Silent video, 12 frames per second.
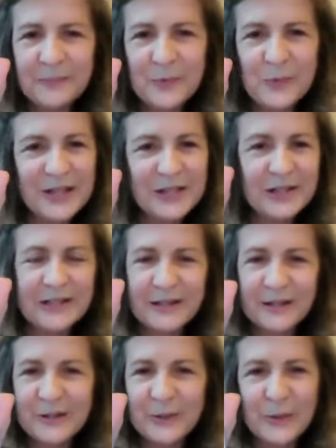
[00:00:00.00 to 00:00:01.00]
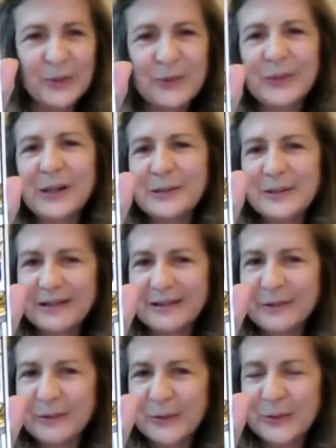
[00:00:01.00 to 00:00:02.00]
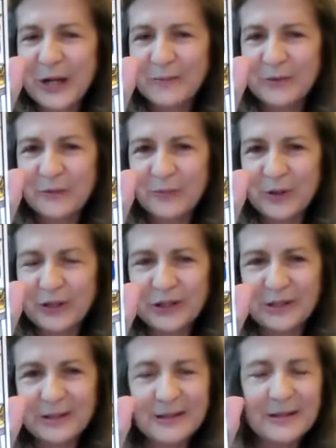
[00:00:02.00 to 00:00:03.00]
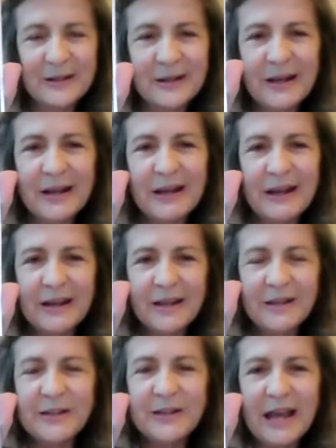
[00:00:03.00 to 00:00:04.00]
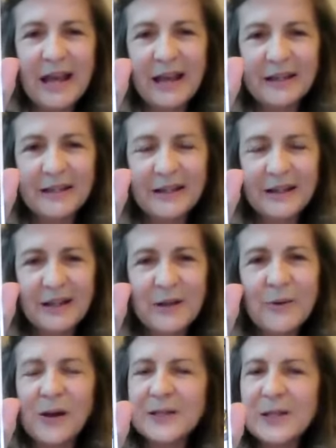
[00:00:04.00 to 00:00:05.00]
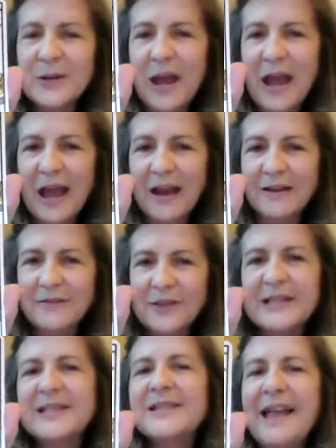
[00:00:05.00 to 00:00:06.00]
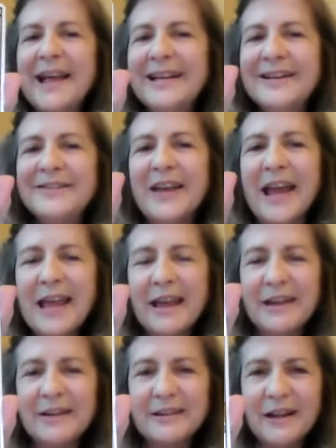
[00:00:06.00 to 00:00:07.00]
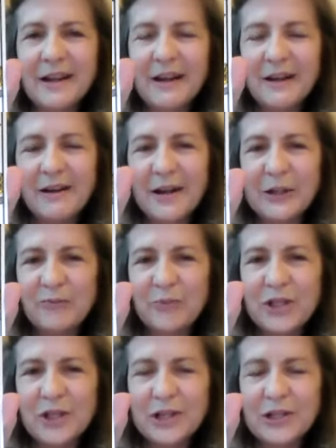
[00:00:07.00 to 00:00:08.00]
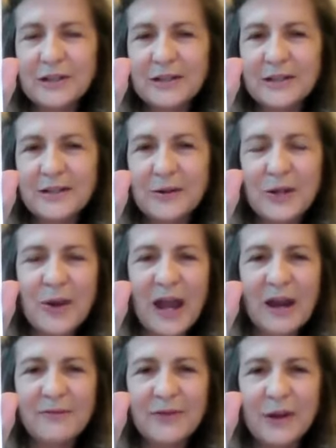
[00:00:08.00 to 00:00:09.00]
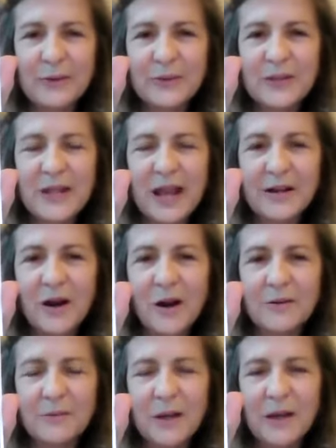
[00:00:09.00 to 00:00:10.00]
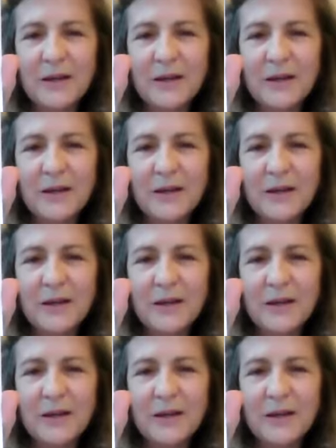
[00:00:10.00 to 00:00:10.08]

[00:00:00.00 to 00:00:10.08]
witches and sorcerers and those types of magicians. Then you also have the sleight of hand kind of magicians. So you have those that are,